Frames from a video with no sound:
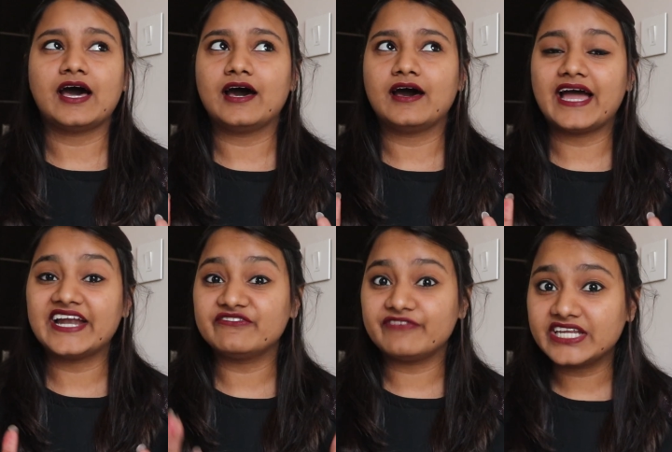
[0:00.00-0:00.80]

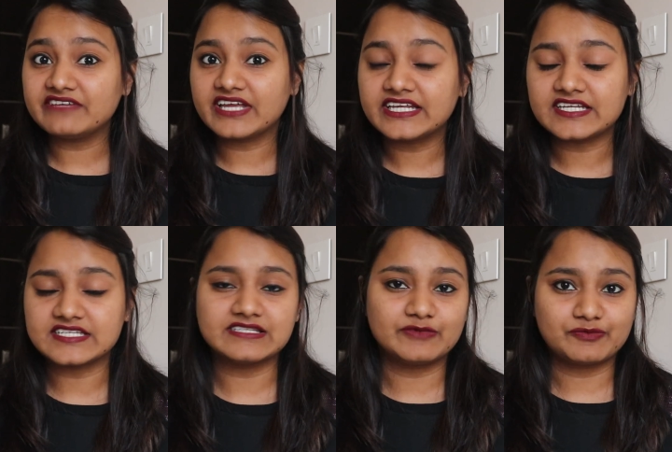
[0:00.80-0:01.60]
at very
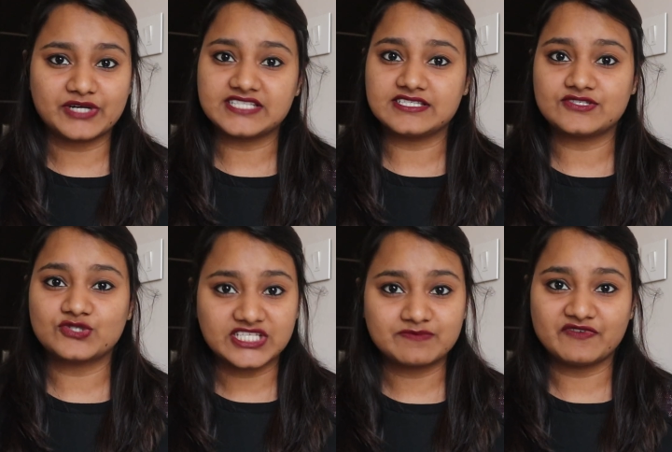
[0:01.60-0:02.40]
reasonable prices.
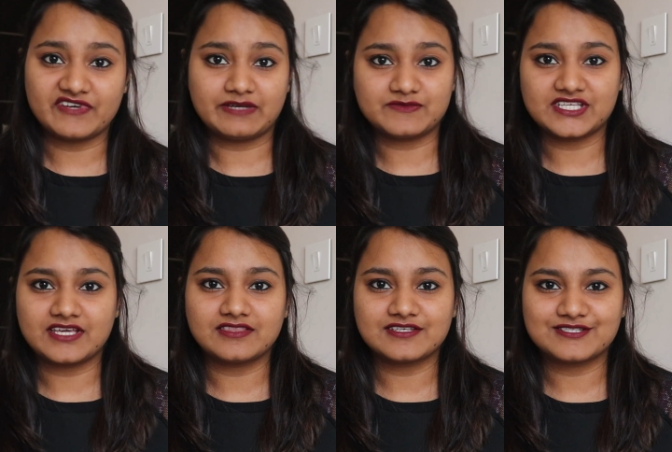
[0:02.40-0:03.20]
Trust me when I'm
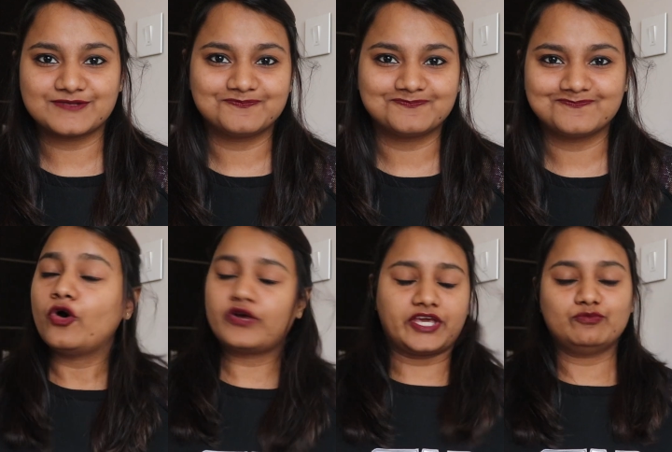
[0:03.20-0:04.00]
saying this.
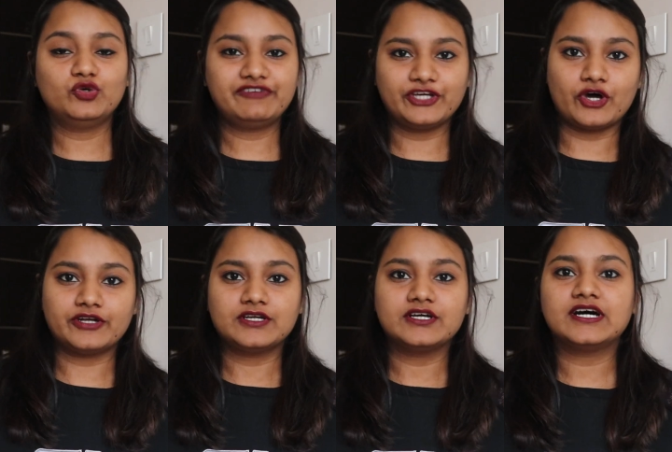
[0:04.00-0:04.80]
Okay, moving
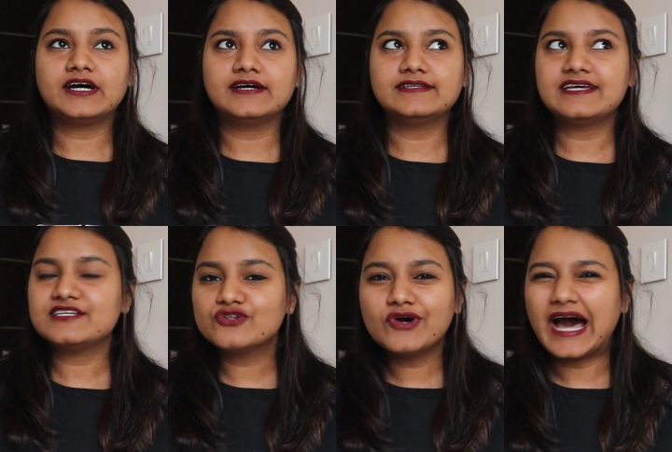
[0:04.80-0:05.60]
on. There
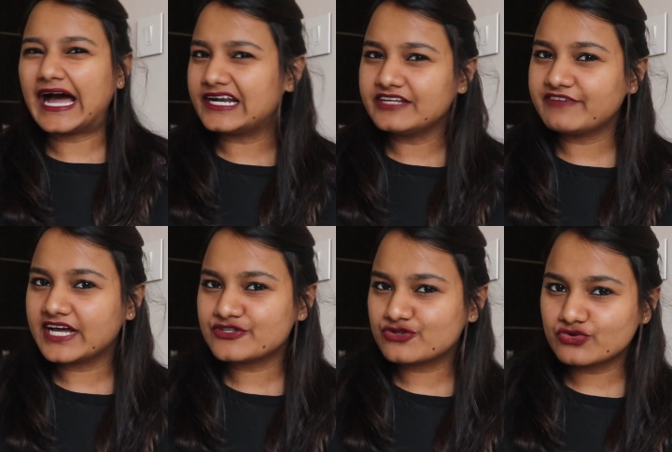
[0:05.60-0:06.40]
is no hard and
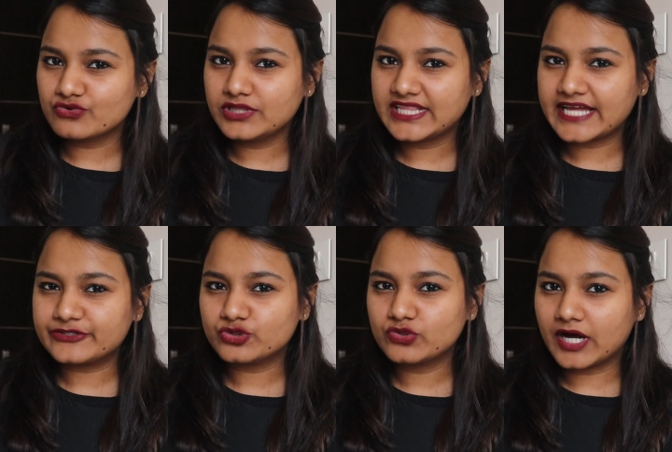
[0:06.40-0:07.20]
fast rule
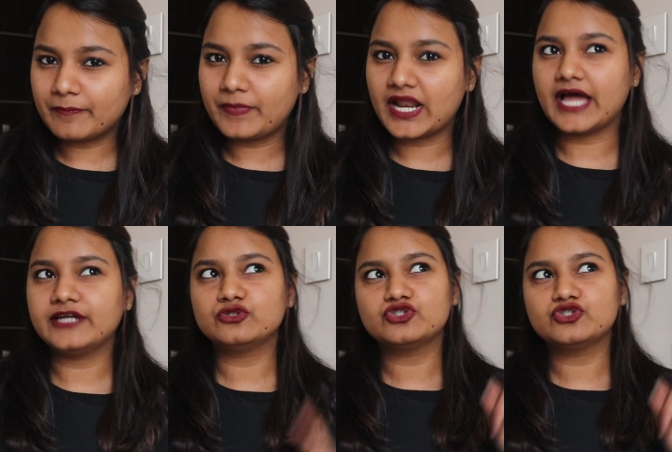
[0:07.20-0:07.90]
that you apply to